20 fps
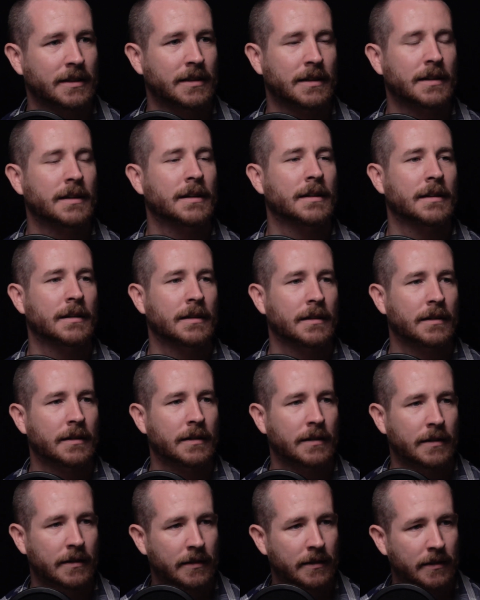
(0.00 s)
Yeah,
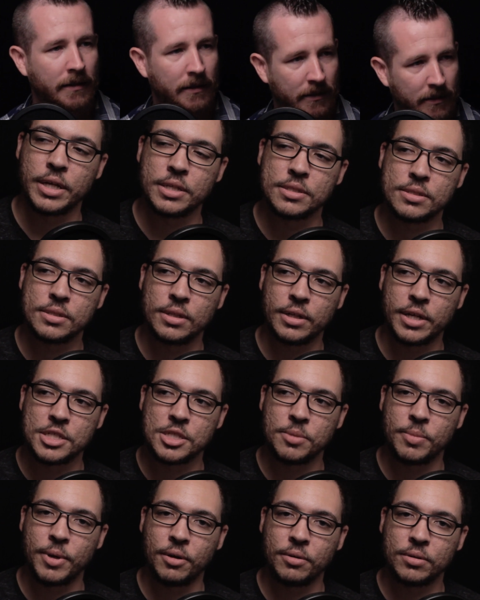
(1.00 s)
less
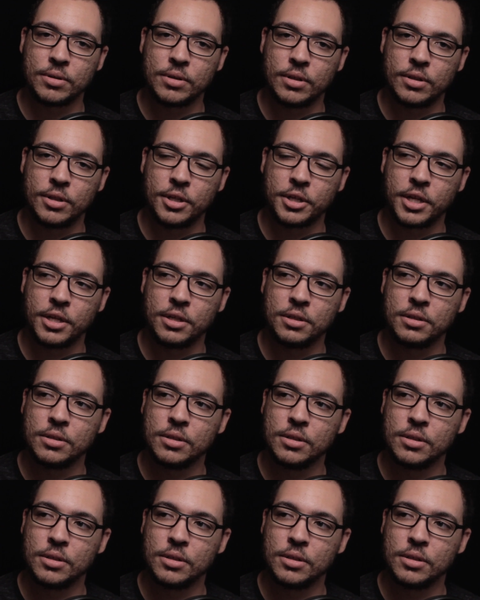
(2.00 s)
about looking.